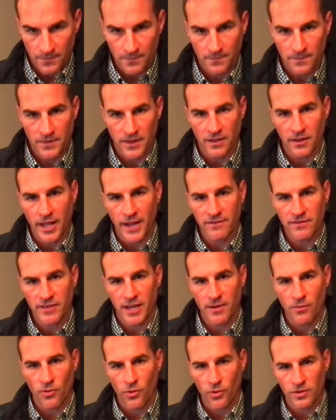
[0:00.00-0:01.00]
the
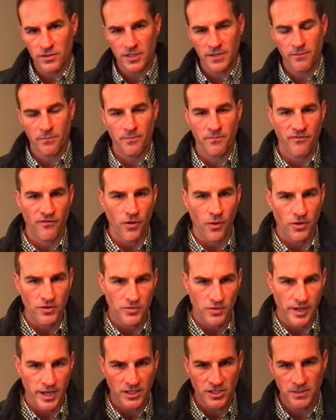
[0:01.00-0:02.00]
lifetime warranty folks
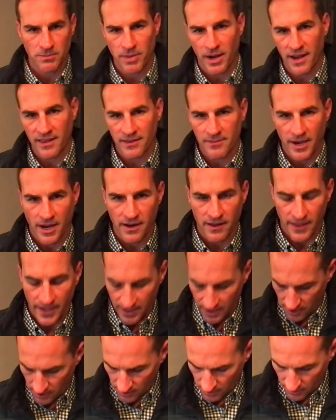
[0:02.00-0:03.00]
will actually buy them out of
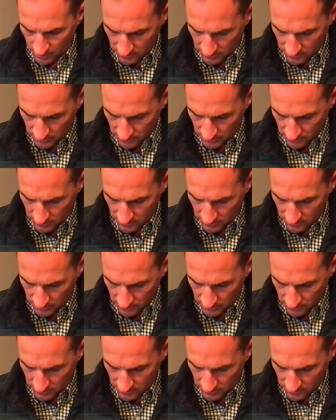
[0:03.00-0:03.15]
that car.